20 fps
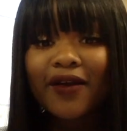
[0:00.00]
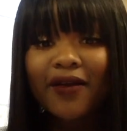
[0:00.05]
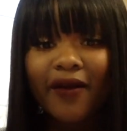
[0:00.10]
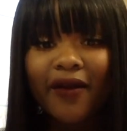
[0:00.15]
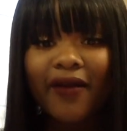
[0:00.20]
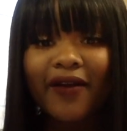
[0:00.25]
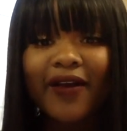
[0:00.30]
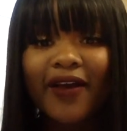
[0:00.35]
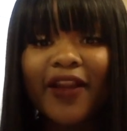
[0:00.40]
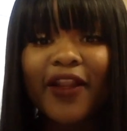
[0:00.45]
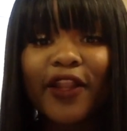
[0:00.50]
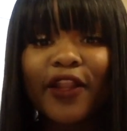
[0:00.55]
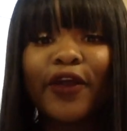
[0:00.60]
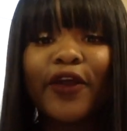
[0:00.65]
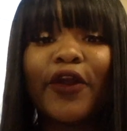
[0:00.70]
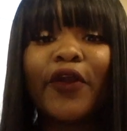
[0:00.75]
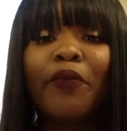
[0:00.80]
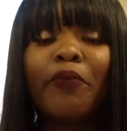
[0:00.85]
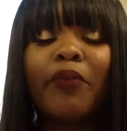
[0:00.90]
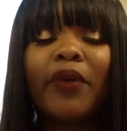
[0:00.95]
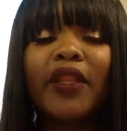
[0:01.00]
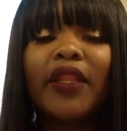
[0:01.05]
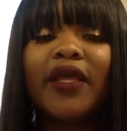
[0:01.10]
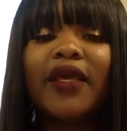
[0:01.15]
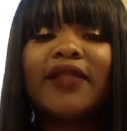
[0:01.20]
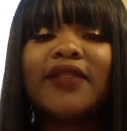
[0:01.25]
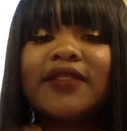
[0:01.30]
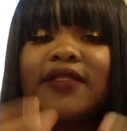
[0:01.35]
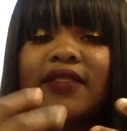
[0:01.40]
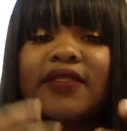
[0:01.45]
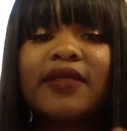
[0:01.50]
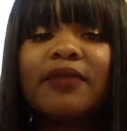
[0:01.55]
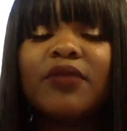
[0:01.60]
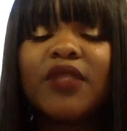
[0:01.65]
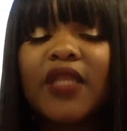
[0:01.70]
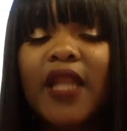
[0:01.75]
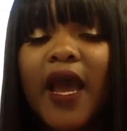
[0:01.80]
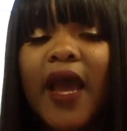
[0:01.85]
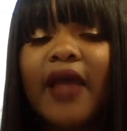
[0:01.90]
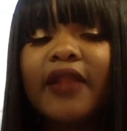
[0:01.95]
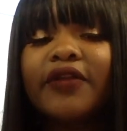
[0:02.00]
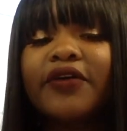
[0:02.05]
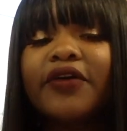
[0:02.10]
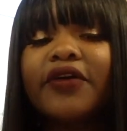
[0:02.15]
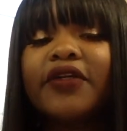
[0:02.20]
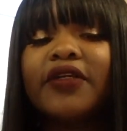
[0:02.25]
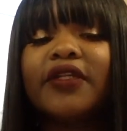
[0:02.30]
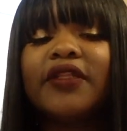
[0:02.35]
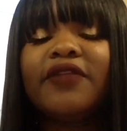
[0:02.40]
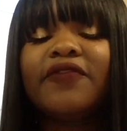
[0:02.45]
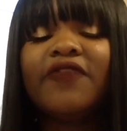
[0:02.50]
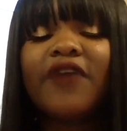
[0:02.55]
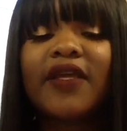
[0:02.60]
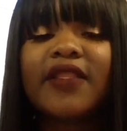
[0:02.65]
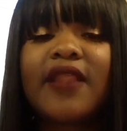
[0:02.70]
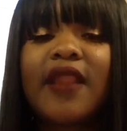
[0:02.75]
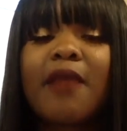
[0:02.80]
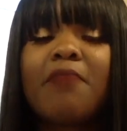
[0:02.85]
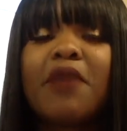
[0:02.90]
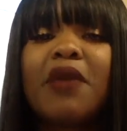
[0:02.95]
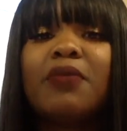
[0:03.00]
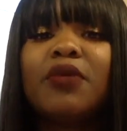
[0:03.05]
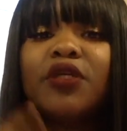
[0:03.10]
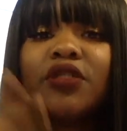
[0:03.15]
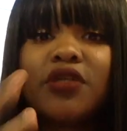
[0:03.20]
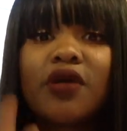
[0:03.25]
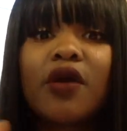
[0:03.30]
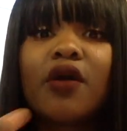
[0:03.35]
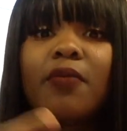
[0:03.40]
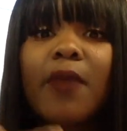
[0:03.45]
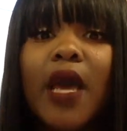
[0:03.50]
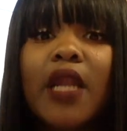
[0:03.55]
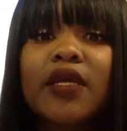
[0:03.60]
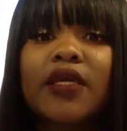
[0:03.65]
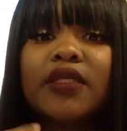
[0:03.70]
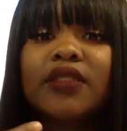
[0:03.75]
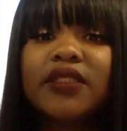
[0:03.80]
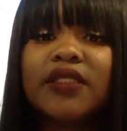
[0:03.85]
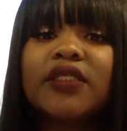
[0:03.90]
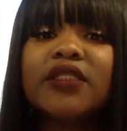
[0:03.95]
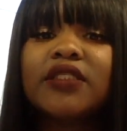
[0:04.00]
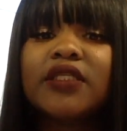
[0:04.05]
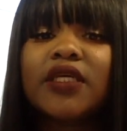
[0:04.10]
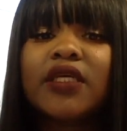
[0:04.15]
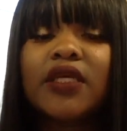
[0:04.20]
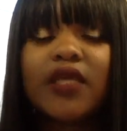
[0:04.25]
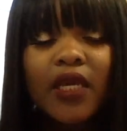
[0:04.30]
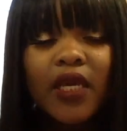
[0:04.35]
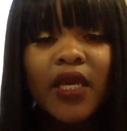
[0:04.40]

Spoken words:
are going to learn, but like this is something I learned, and the fact that I'm able to talk about it and teach it